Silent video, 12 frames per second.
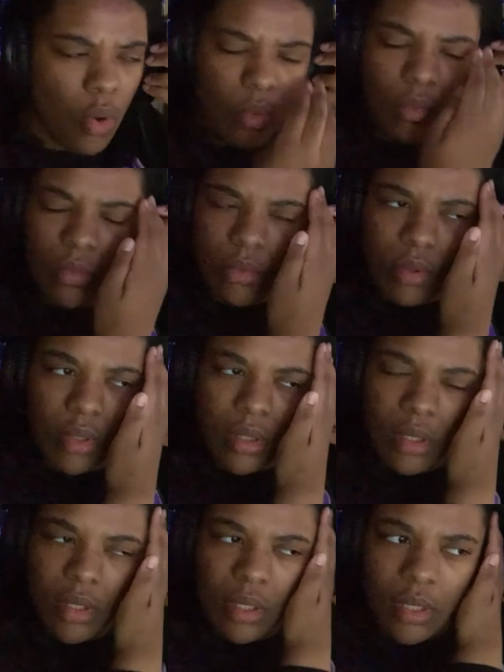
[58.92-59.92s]
Gave you
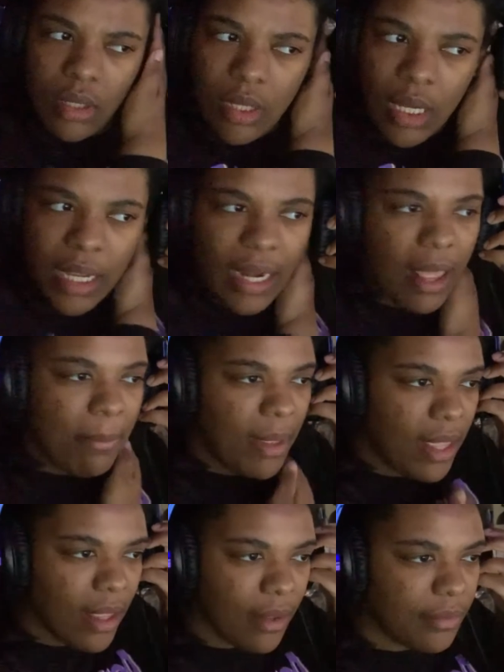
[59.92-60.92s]
10 years to live
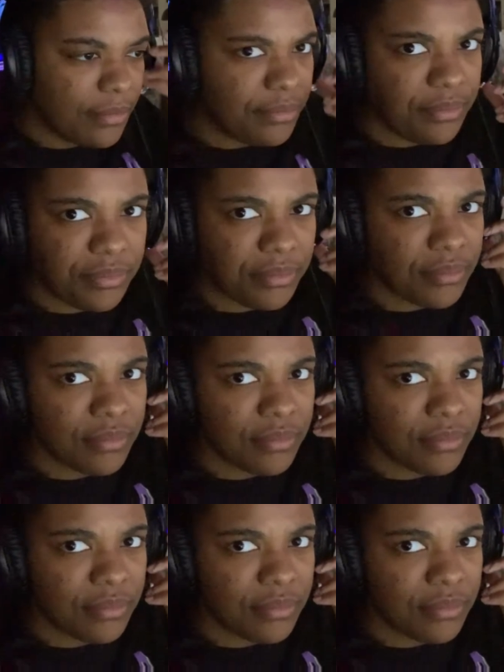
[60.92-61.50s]
your life.